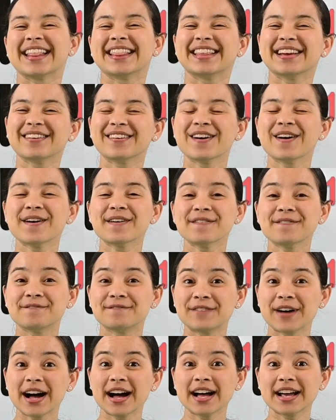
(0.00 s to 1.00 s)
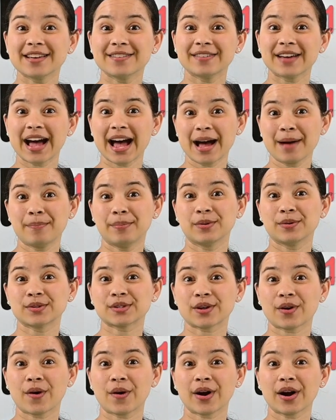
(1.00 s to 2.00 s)
There are 5
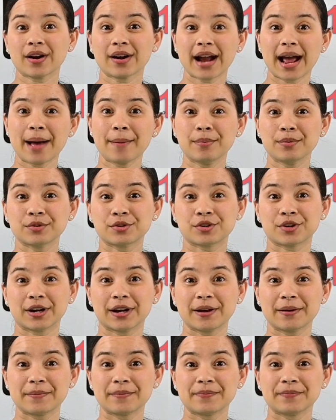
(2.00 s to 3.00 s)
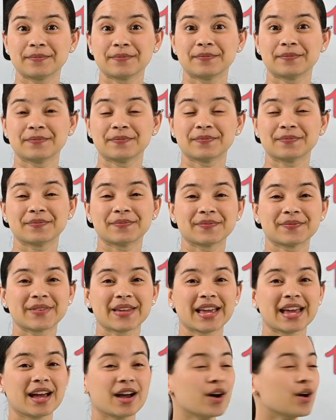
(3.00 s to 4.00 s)
apples on our apple tree.
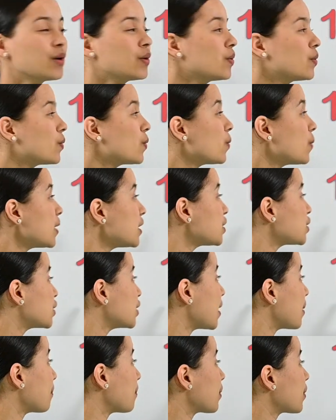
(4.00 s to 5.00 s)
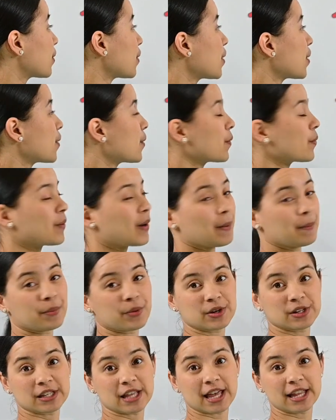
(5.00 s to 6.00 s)
Which number
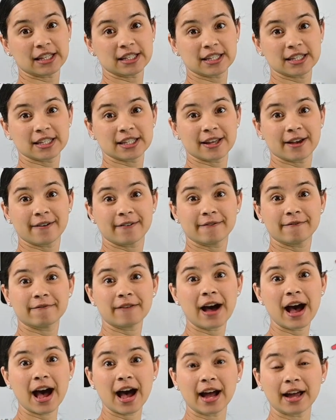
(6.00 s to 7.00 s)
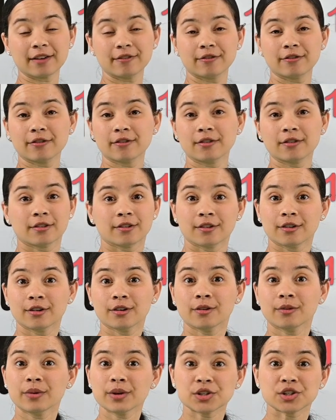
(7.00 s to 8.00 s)
represents 5?
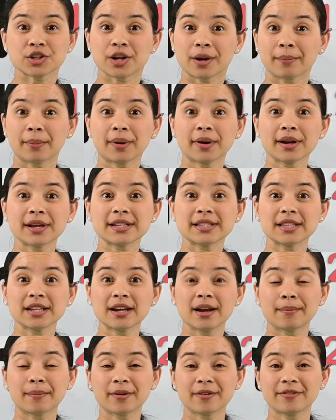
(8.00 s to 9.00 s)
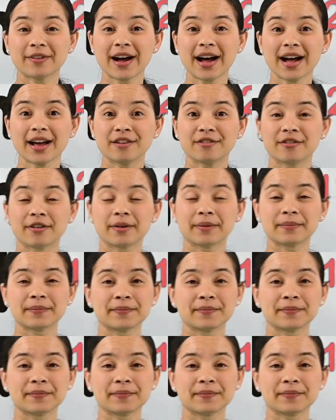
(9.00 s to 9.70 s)
Which number is the number 5?